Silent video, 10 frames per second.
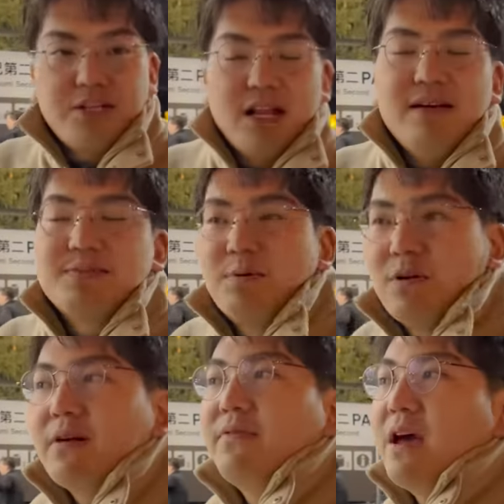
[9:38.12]
she and, loves yeah.
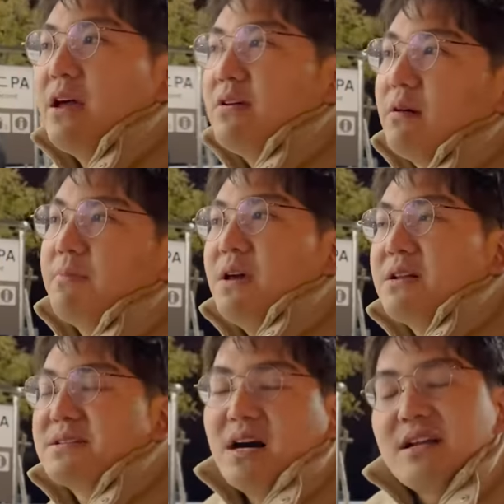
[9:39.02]
more of the European
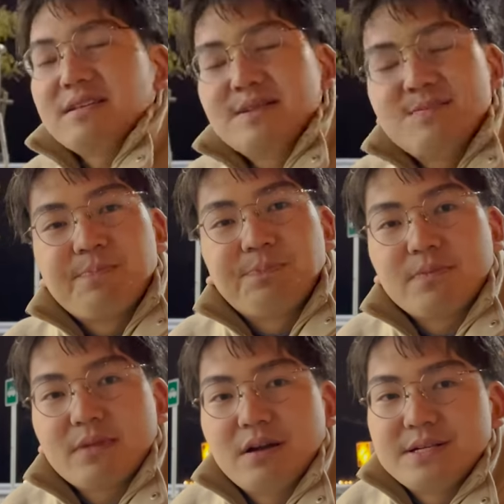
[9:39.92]
exotics.
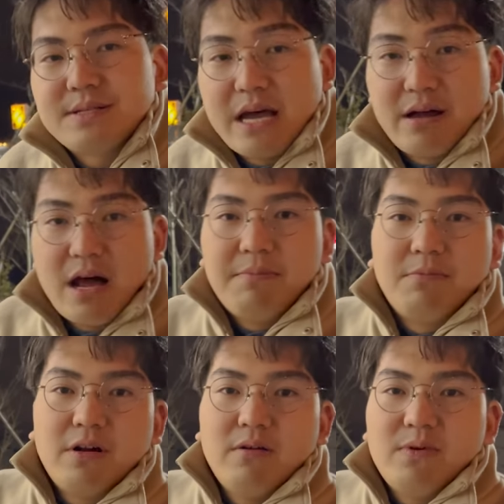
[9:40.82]
Yeah. So I'm
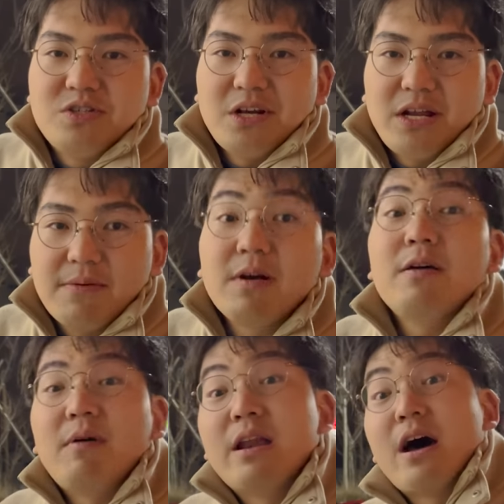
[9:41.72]
more of a J D M
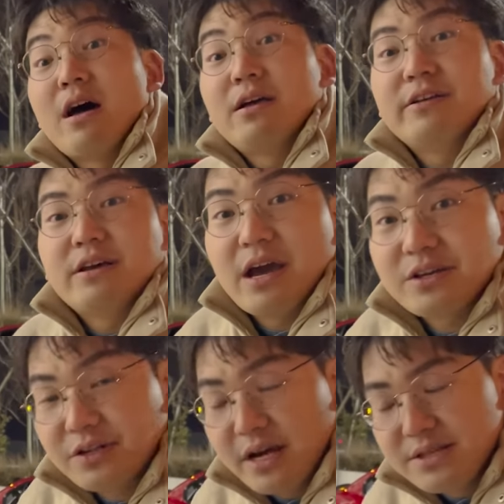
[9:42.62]
guy, but I
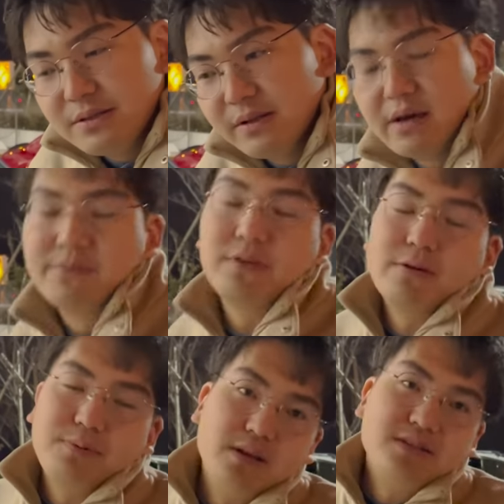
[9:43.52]
actually I do love
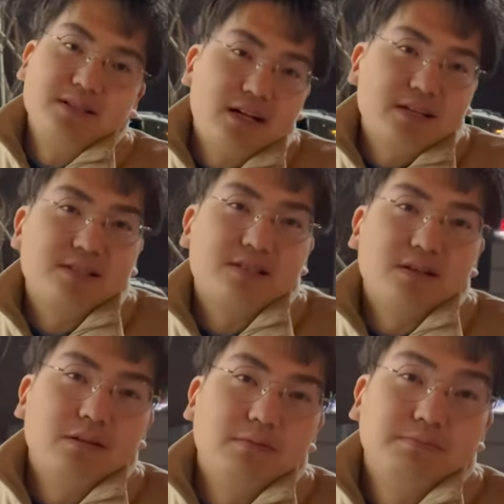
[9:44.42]
European exotics.
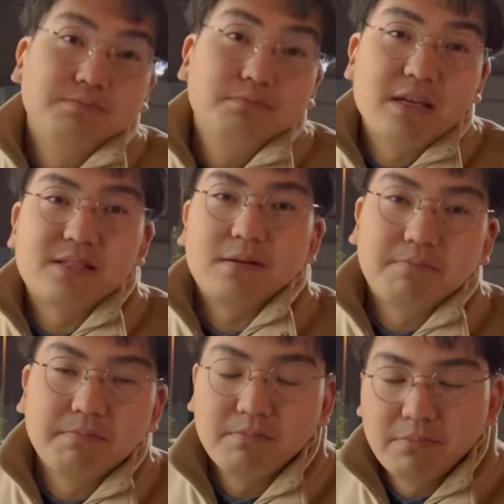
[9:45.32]
So it's a
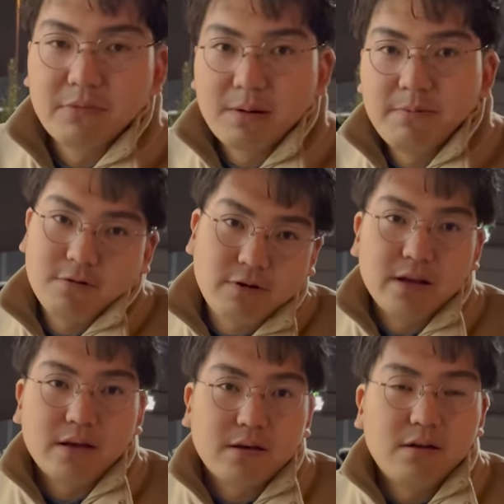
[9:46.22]

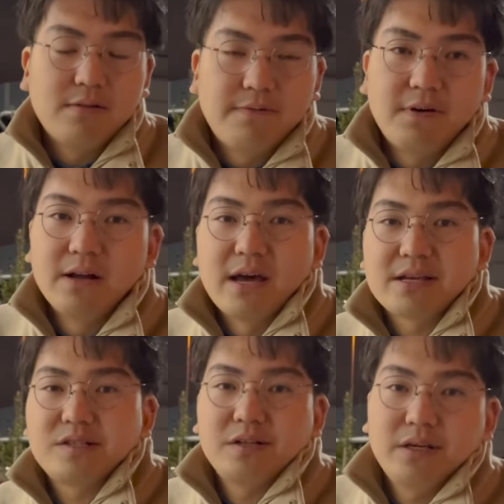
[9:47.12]
quite a good fun
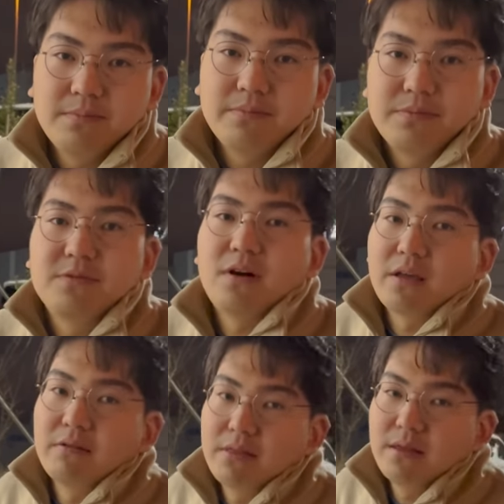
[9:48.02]
actually. Mm-hmm.